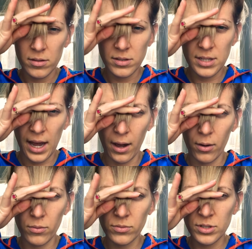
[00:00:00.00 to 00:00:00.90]

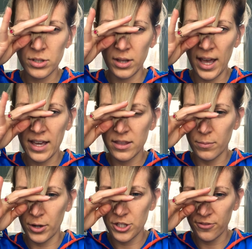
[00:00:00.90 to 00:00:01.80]
down to like the
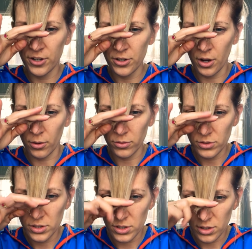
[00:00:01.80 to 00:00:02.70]
bridge of your
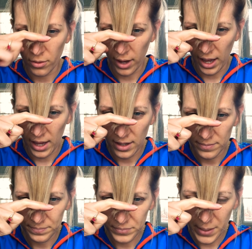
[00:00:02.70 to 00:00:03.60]
nose, okay?
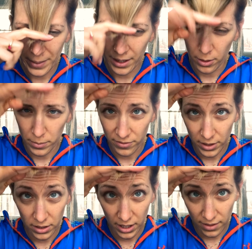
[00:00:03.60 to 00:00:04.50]
Now mine aren't
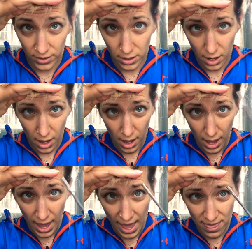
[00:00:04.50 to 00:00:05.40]
perfectly even.
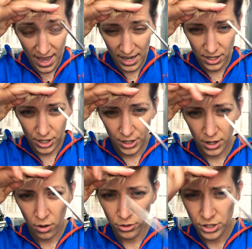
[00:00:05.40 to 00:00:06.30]
And then you're
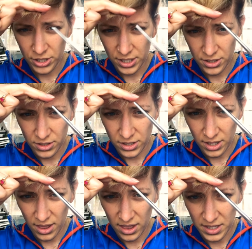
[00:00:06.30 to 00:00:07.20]
gonna hold your scissors
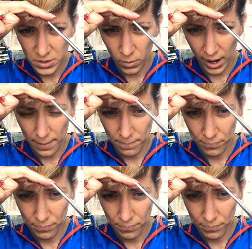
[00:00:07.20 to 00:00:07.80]
this way,